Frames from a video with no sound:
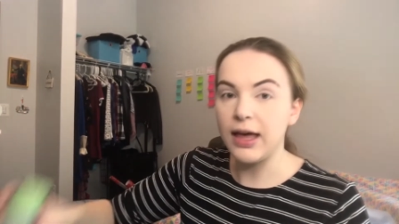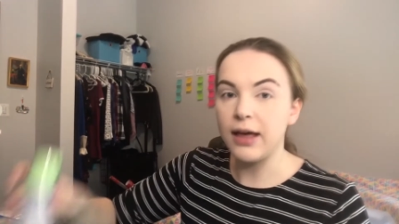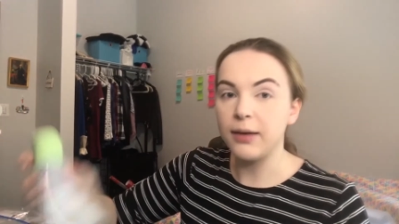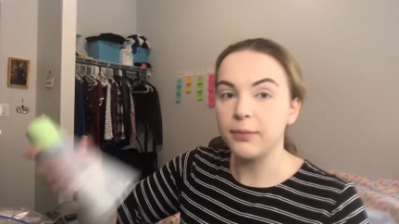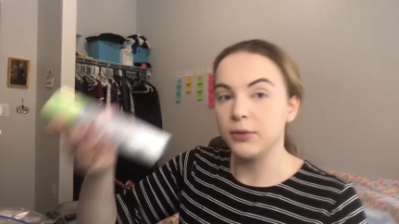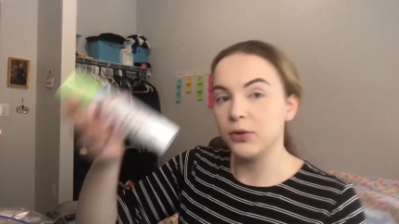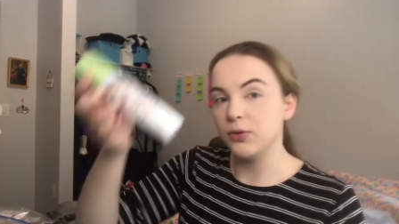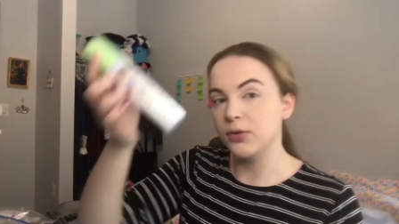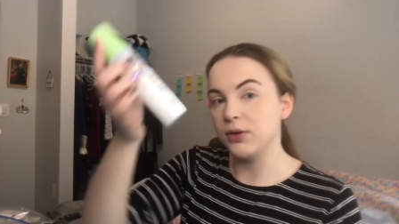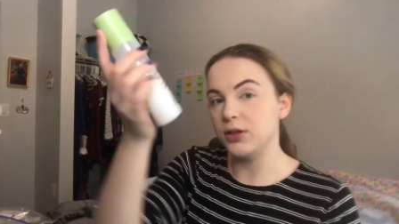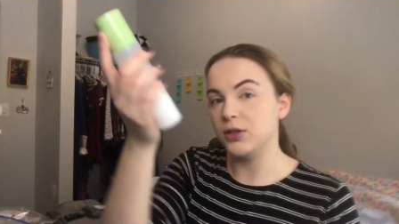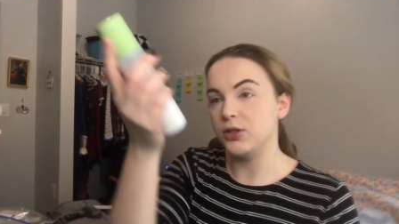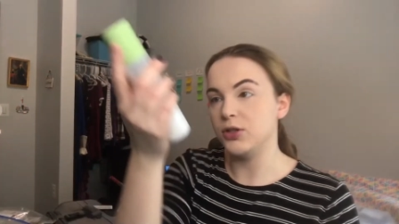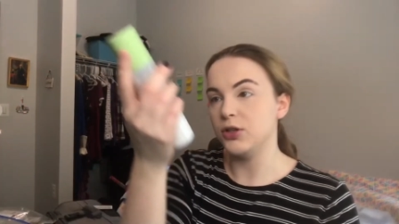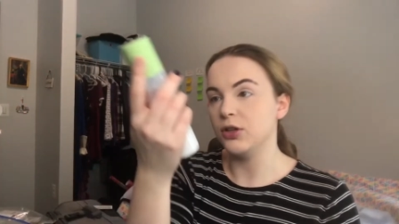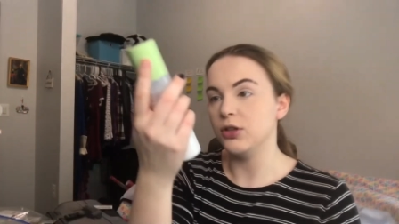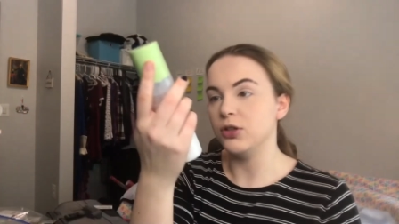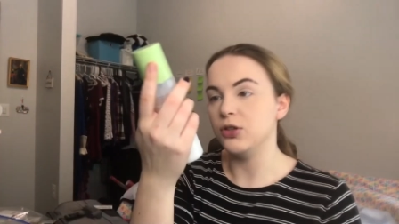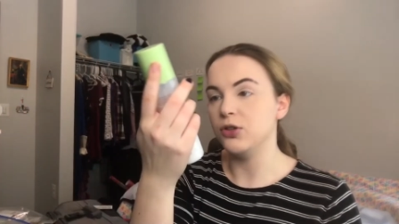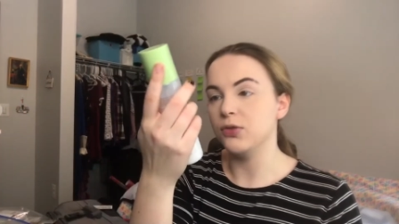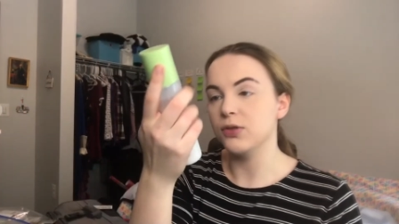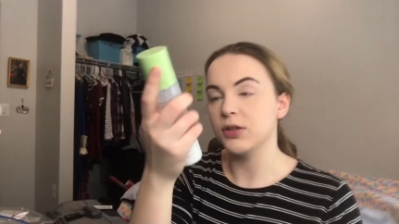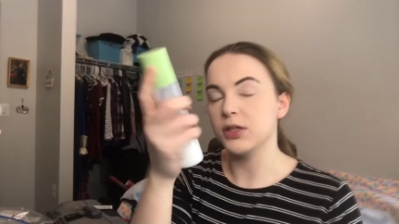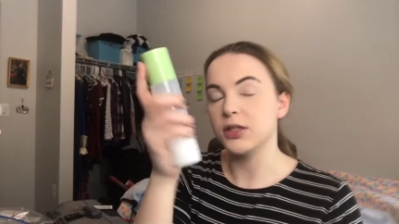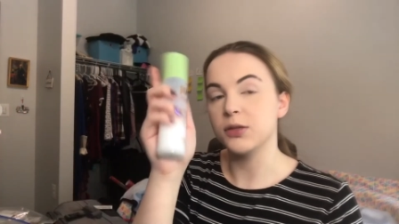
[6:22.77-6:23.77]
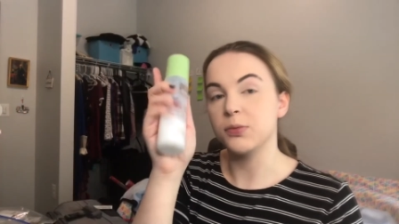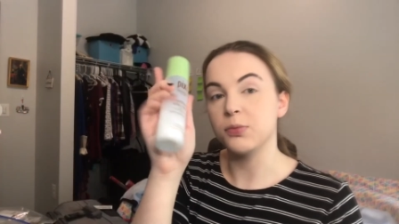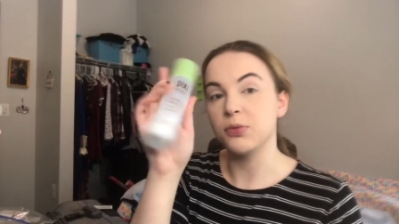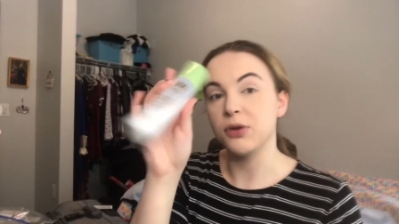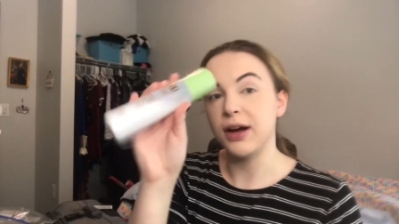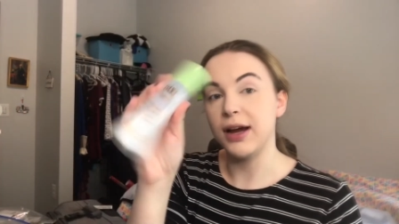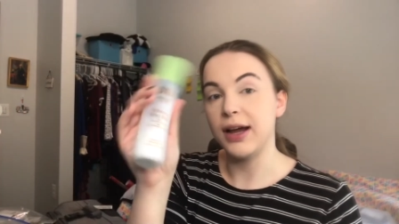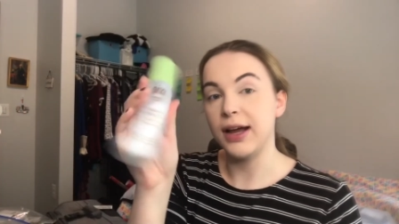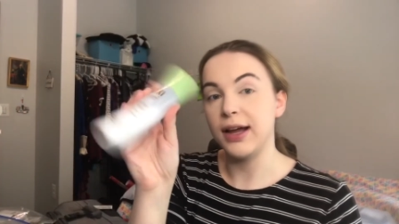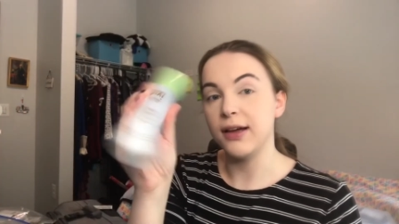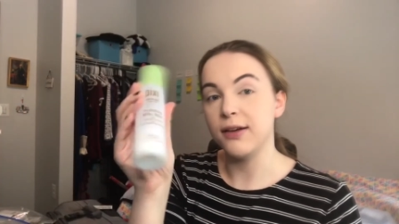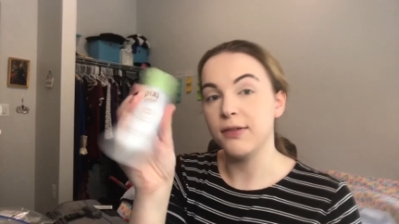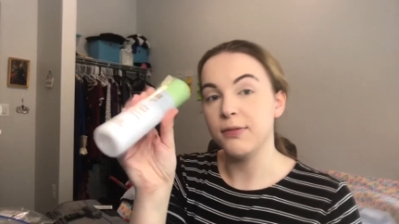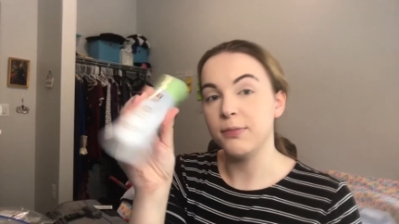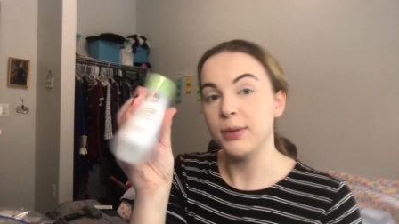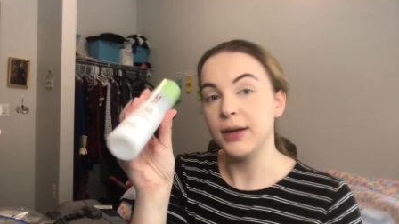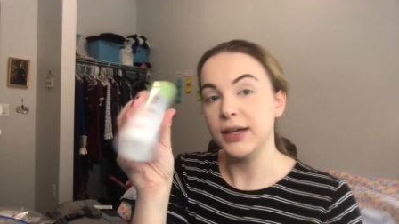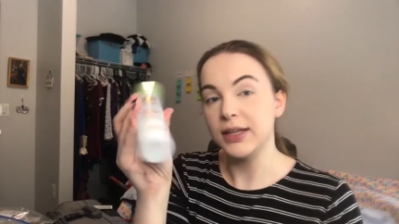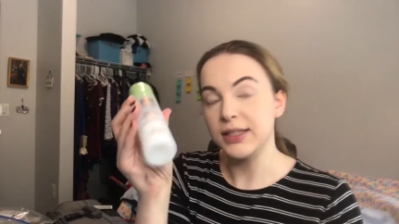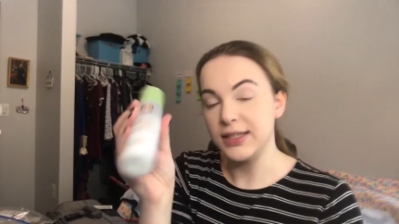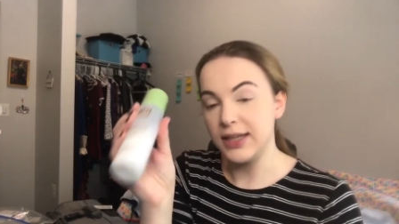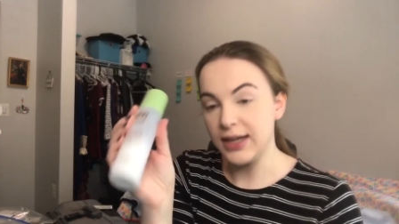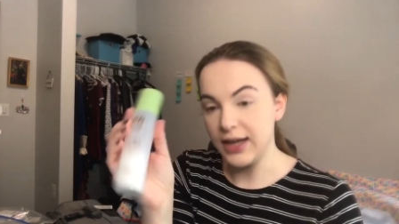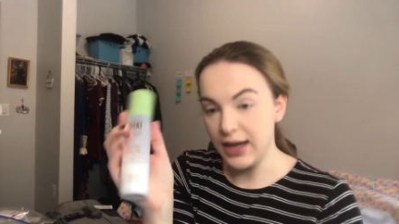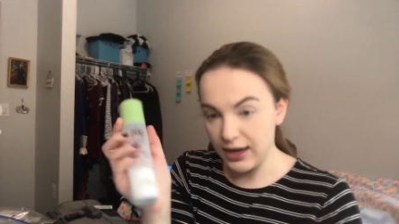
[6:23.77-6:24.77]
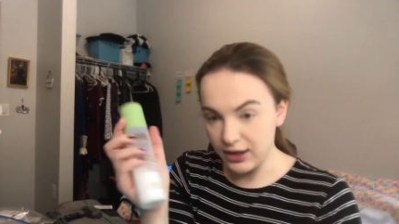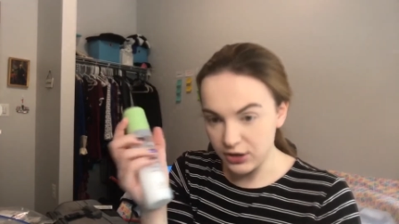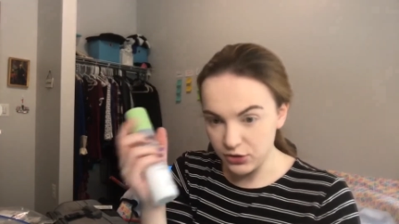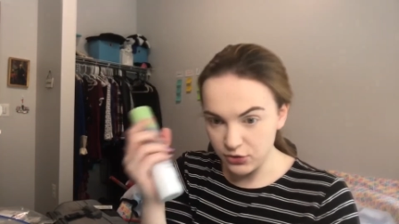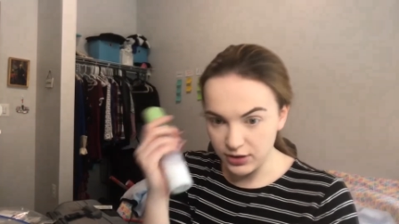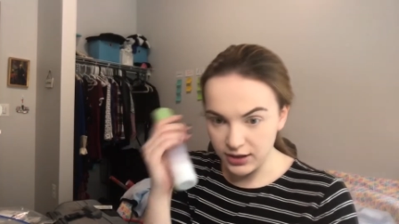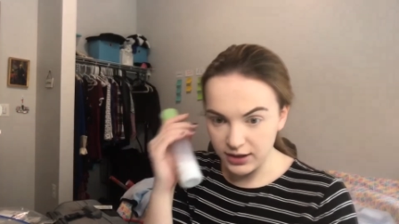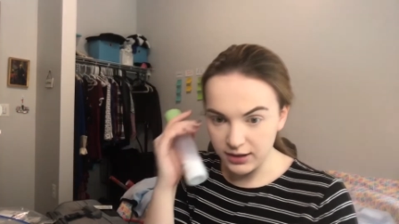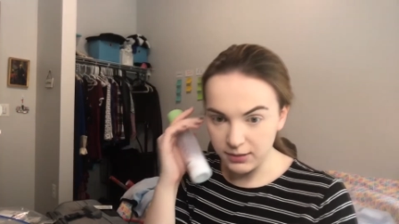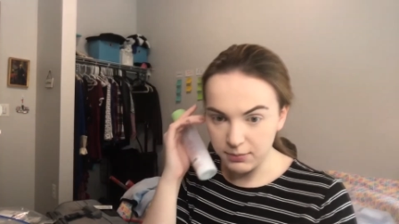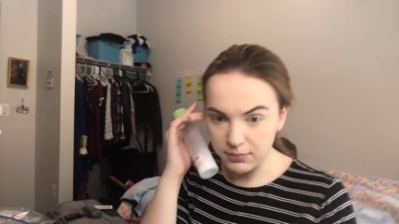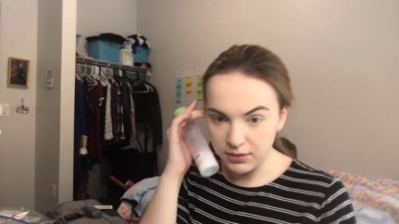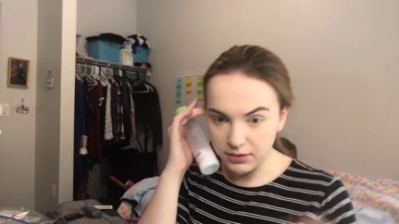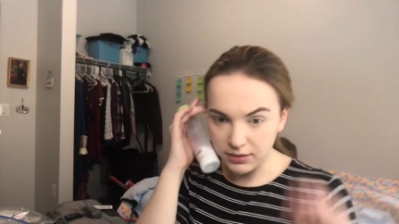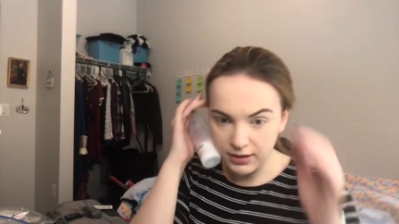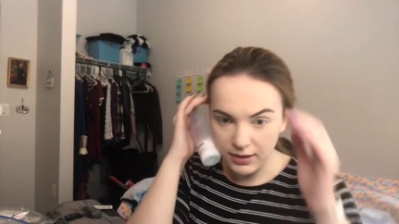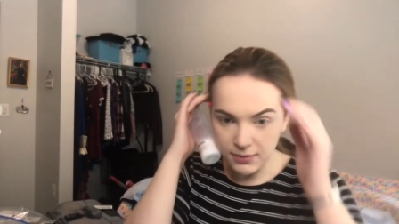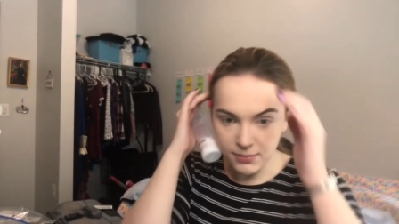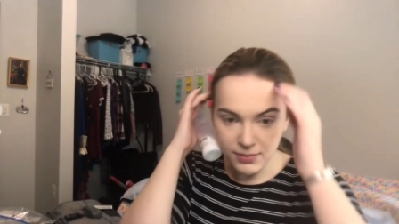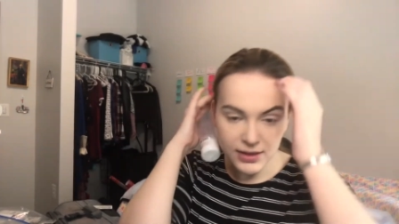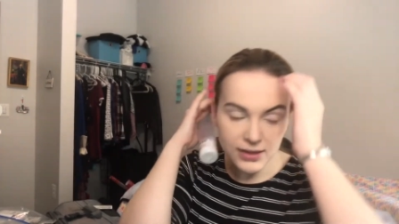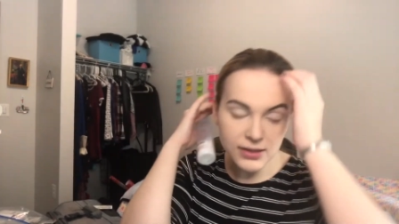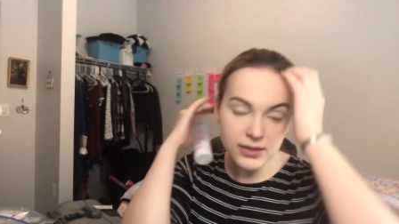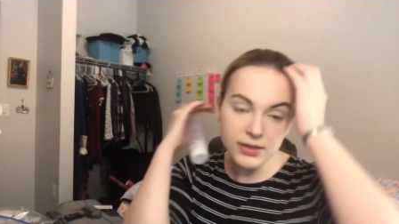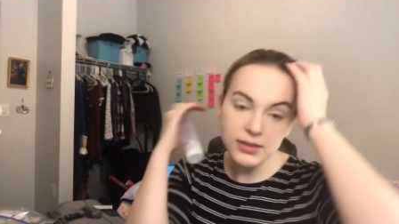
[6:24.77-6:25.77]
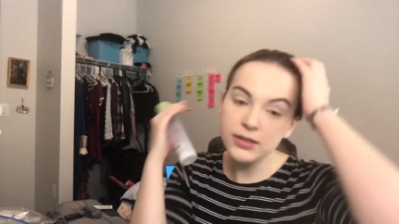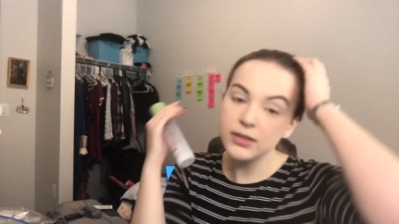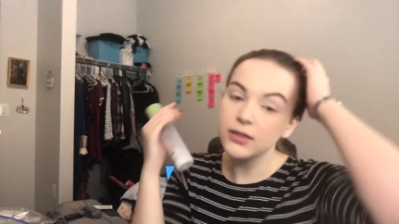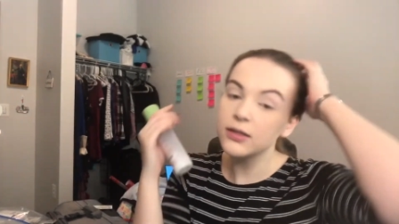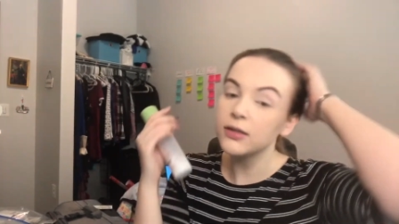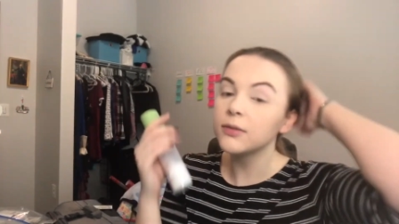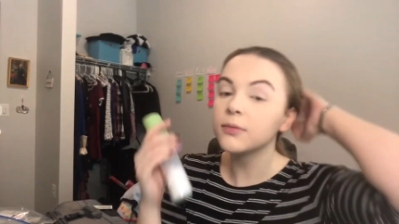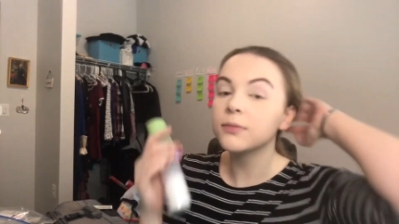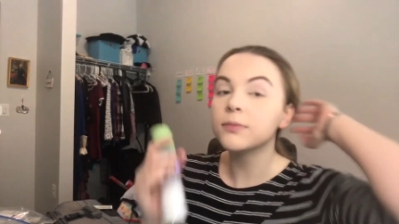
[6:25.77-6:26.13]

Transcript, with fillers: I'm going to do a spray of Pixi Hydrating Milky Mist.